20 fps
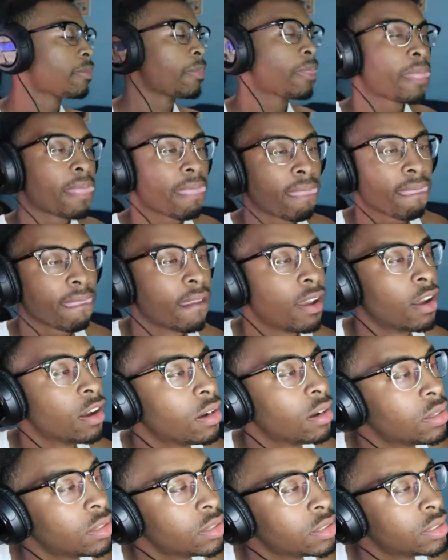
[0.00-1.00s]

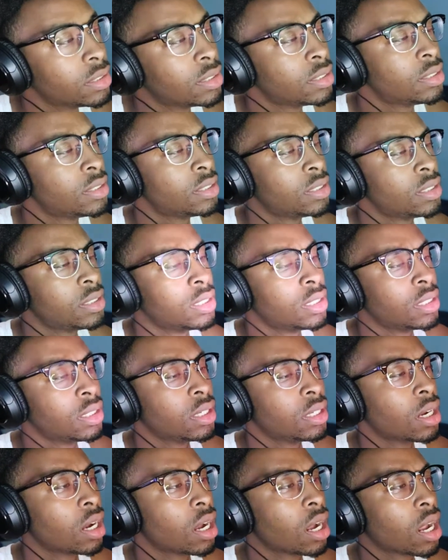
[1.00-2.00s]
Welcome I didn't like
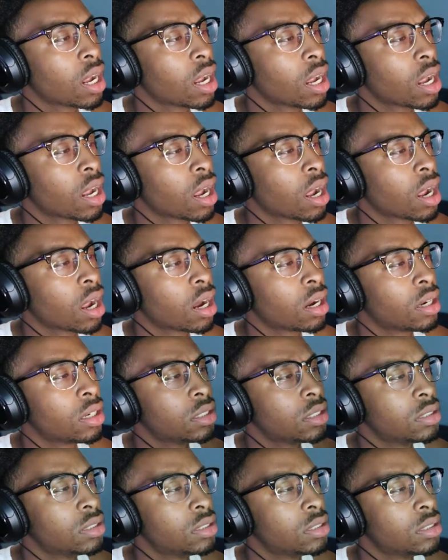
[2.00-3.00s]
this shit. But it's really
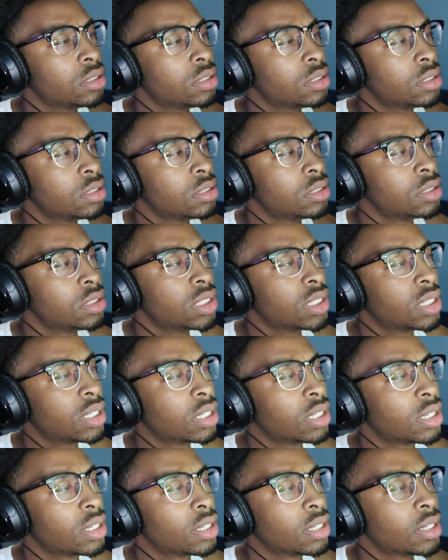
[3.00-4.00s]
just Look.
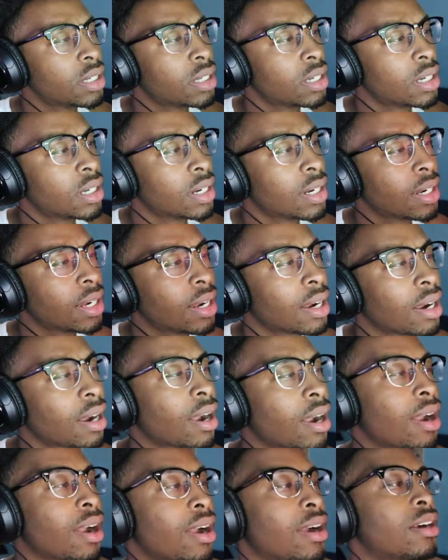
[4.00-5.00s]
America. Woo.
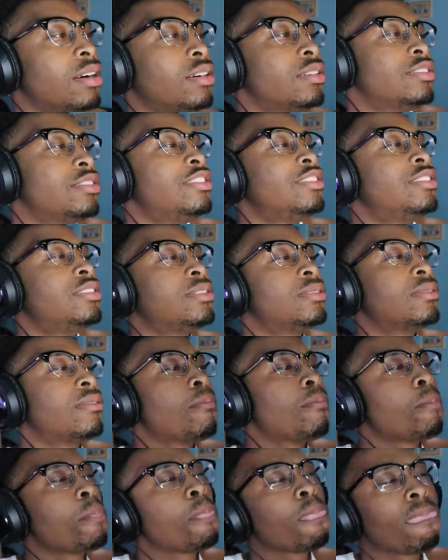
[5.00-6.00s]
Boys and
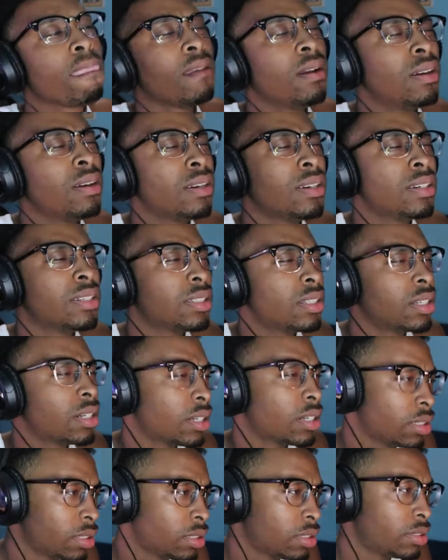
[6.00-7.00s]
girls,
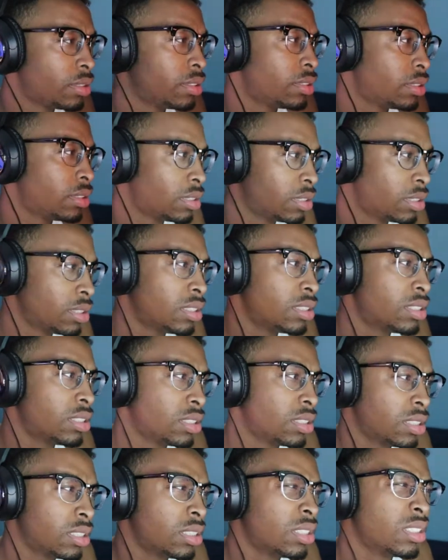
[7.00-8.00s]
congratulations. You're
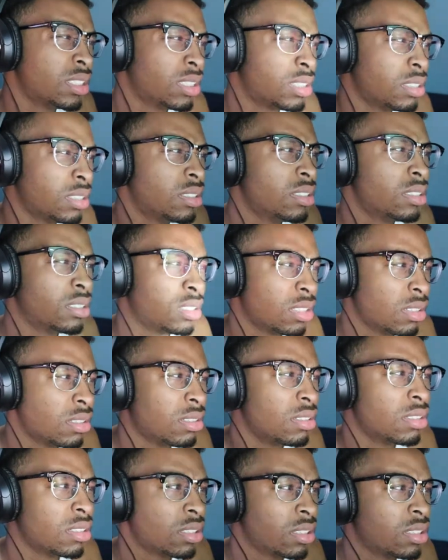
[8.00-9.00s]
turning the
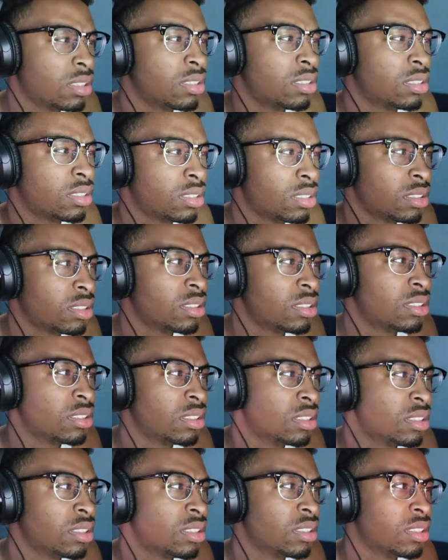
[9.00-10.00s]
world into something
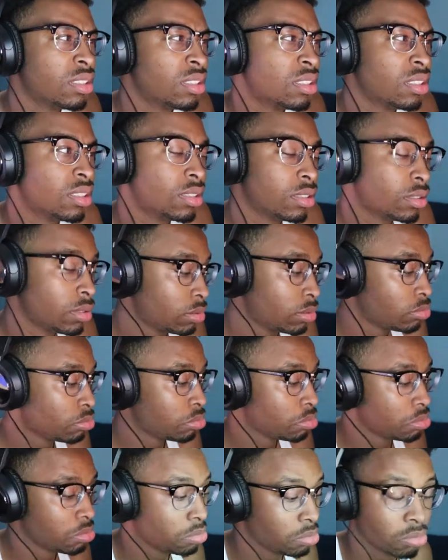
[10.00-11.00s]
worse than
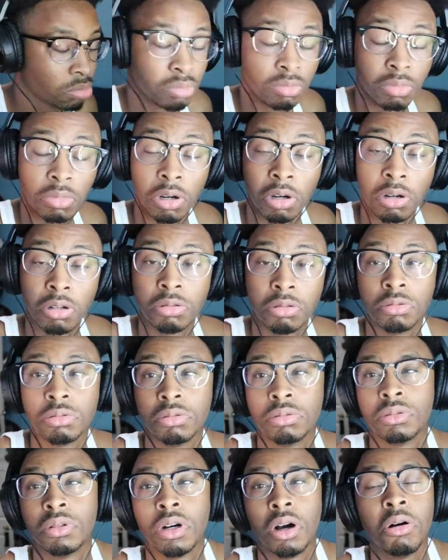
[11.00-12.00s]
Satan. I can't.
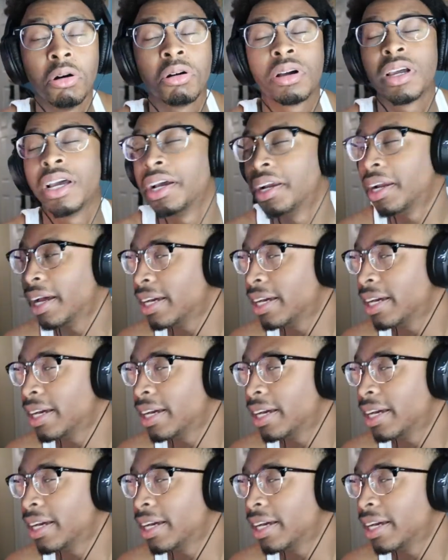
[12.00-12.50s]
Oh, okay.